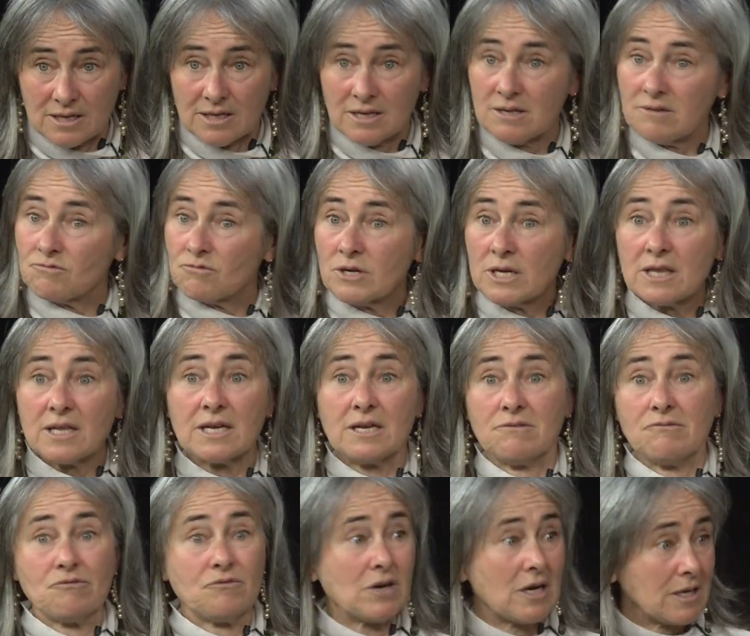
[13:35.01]
really
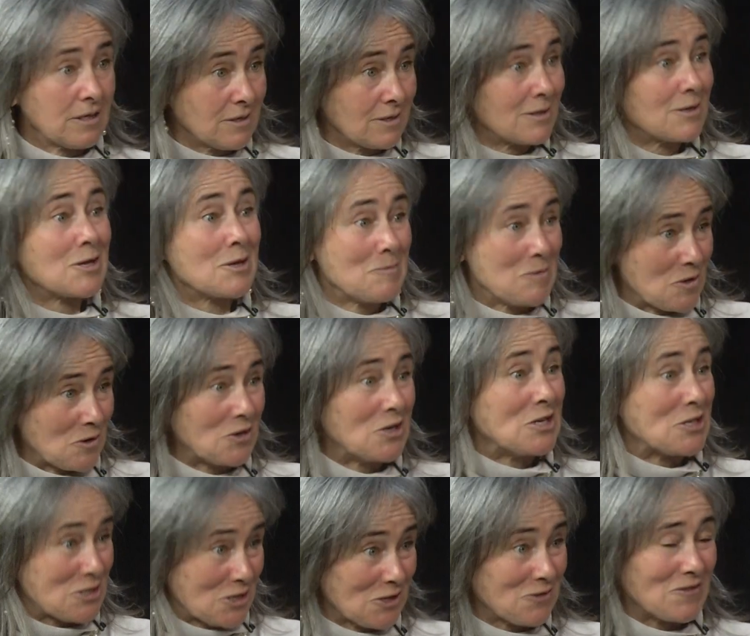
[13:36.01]
in fun community
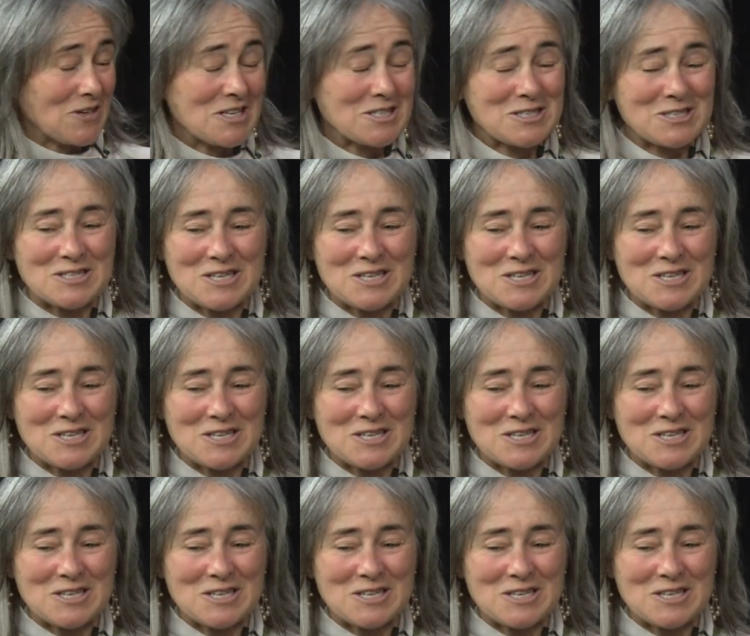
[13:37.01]
service.